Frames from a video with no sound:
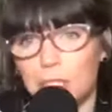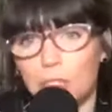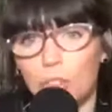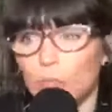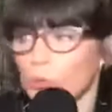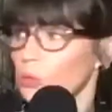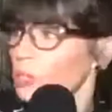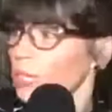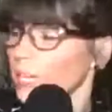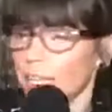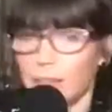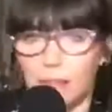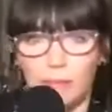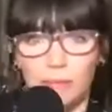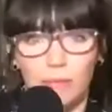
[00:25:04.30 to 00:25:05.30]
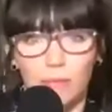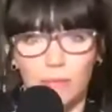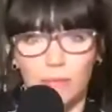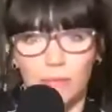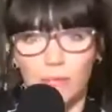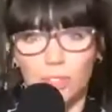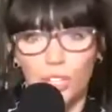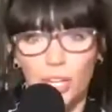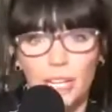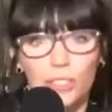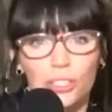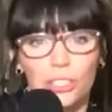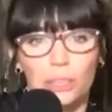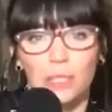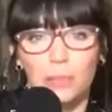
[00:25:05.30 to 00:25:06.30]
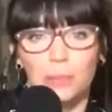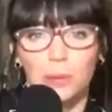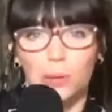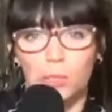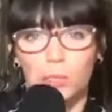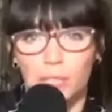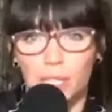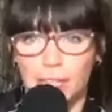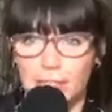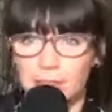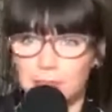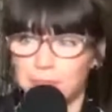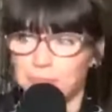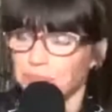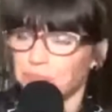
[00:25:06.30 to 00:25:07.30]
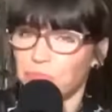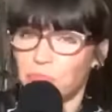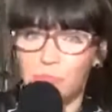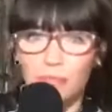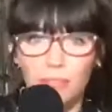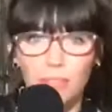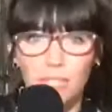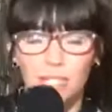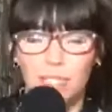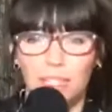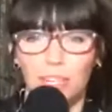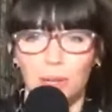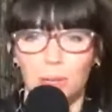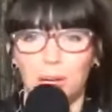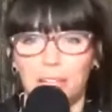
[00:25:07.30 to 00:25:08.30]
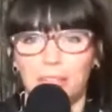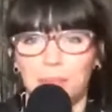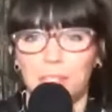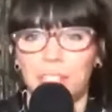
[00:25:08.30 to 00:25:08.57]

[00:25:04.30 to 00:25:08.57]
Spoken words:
of jewelry and changed them into bolo ties and started wearing them to